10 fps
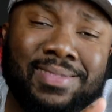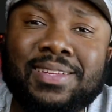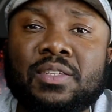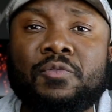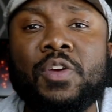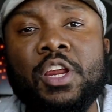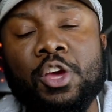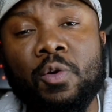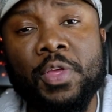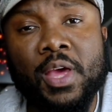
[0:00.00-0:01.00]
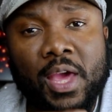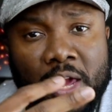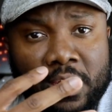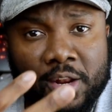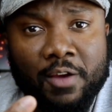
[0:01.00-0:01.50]
in this video
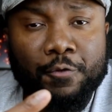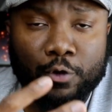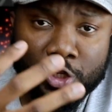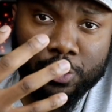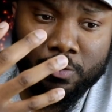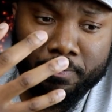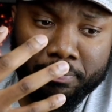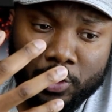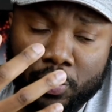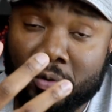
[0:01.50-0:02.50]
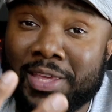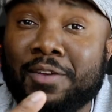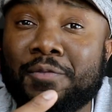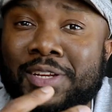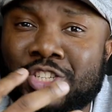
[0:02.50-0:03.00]
in an effort to,
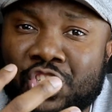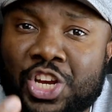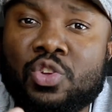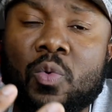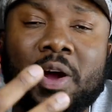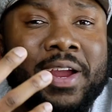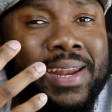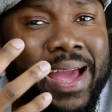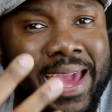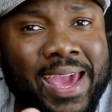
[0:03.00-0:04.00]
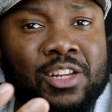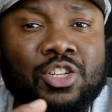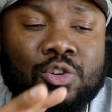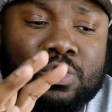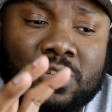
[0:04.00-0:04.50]
give a genuine
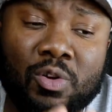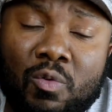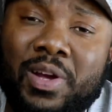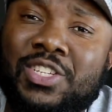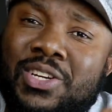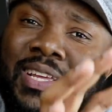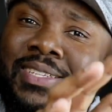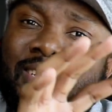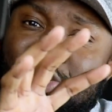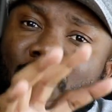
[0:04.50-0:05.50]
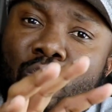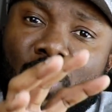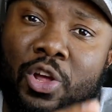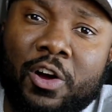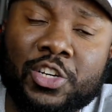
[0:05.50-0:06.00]
answer to the question, is it too
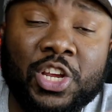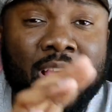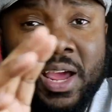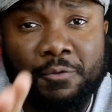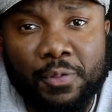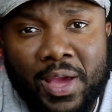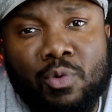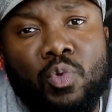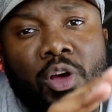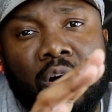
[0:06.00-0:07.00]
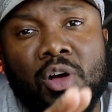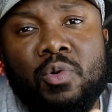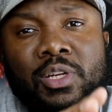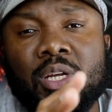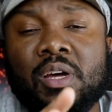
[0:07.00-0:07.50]
large? And for that, we are going